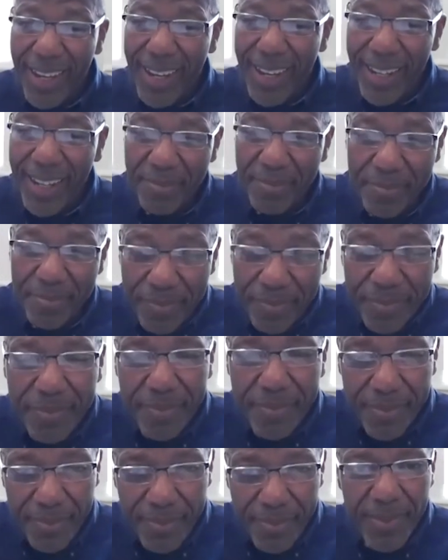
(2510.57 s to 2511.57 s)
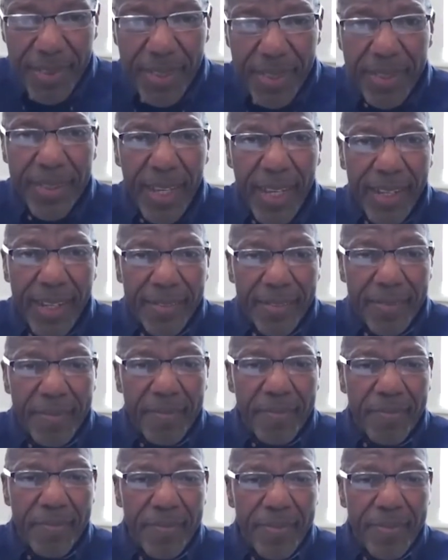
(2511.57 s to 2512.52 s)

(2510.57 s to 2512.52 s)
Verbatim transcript: Um, now,